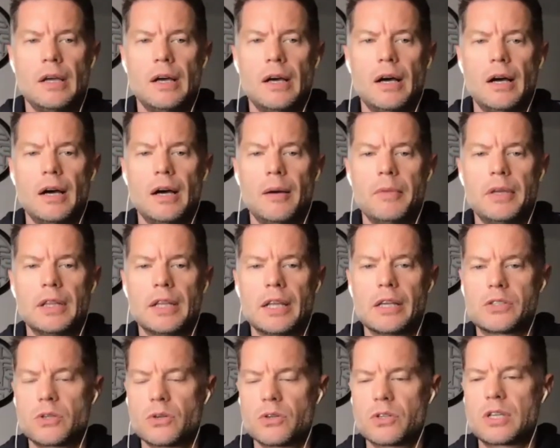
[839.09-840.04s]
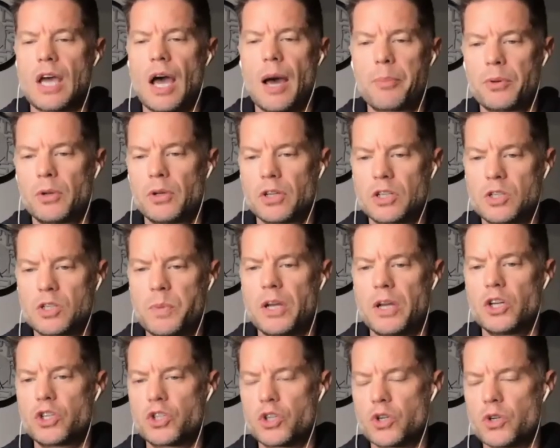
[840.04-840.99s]
unless there's capital
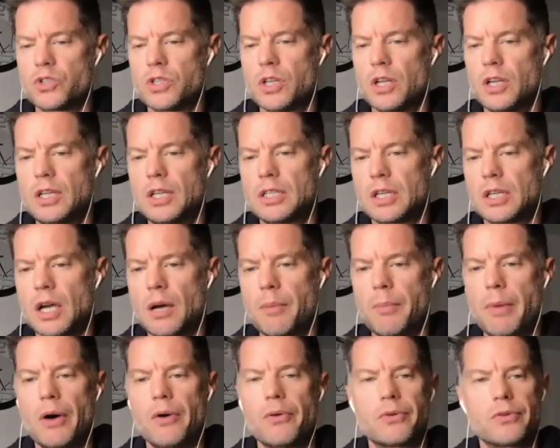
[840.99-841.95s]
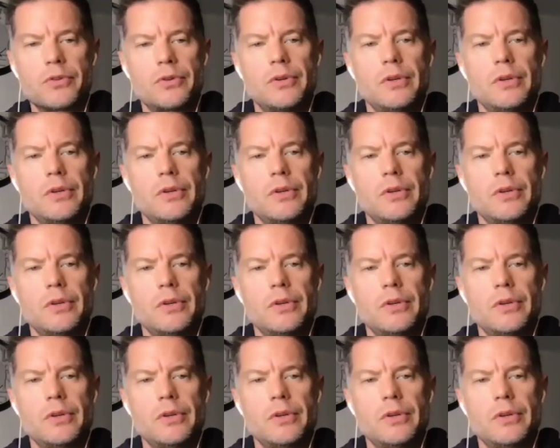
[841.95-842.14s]
expenditures that need to come out